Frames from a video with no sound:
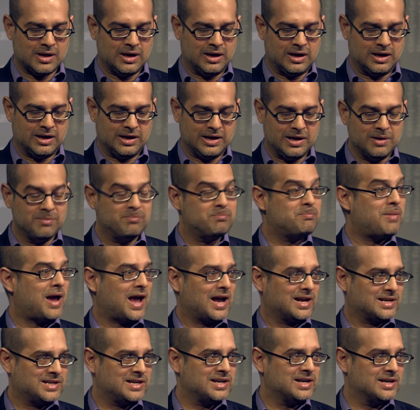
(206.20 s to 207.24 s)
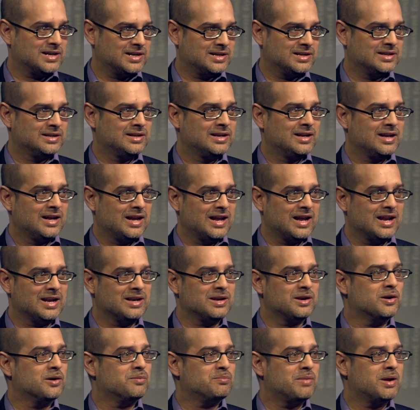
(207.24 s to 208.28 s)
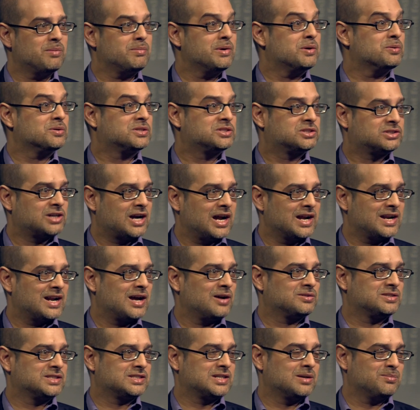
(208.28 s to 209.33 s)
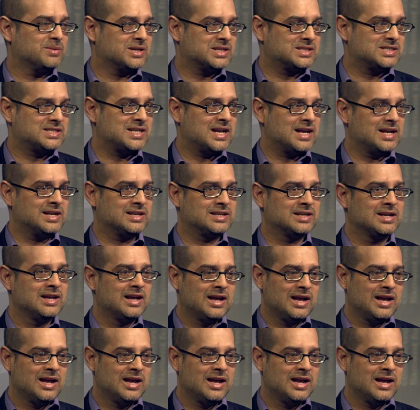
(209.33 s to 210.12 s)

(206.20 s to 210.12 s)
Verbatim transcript: uh, impact here and you know maybe it was tried out to some extent.